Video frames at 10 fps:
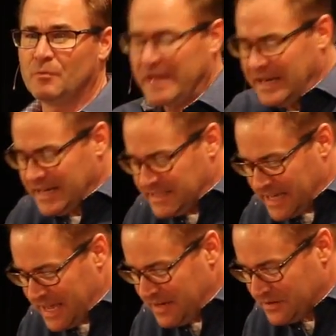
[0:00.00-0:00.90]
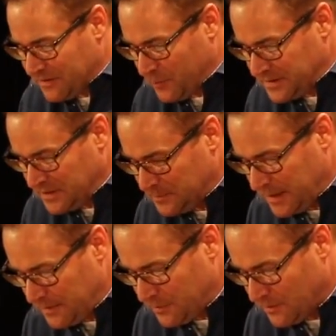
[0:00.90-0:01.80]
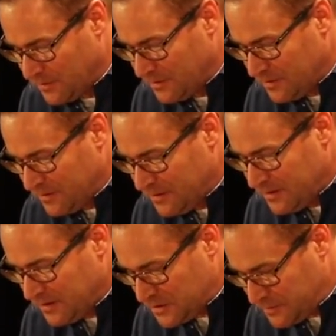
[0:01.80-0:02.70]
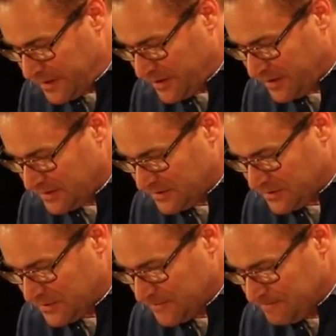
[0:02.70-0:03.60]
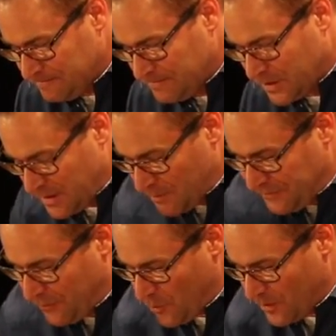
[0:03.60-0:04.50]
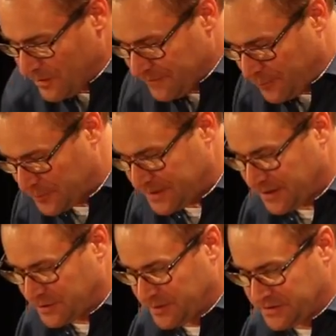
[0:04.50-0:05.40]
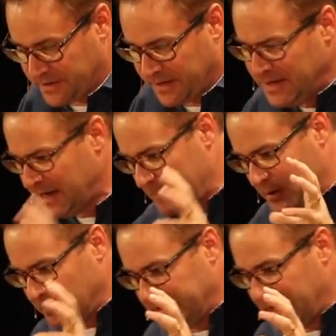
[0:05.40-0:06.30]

We're getting a taste of what these people experienced. Look at number 4, the fourth characteristic. I put them